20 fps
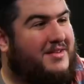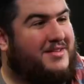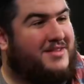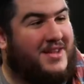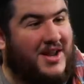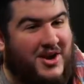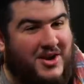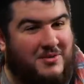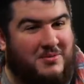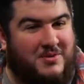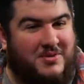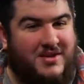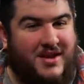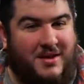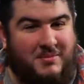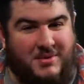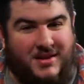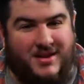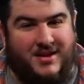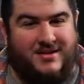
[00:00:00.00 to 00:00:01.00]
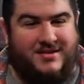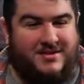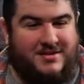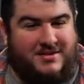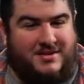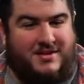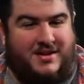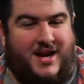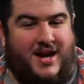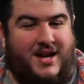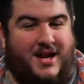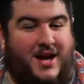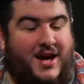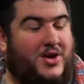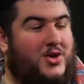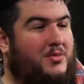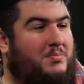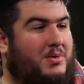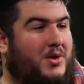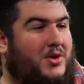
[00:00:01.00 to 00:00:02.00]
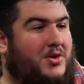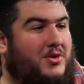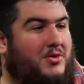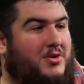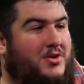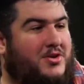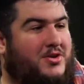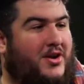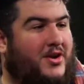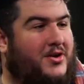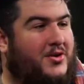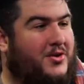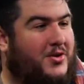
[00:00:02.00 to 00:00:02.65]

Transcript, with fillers: Terrible. I mean, that's kind of how you built your entire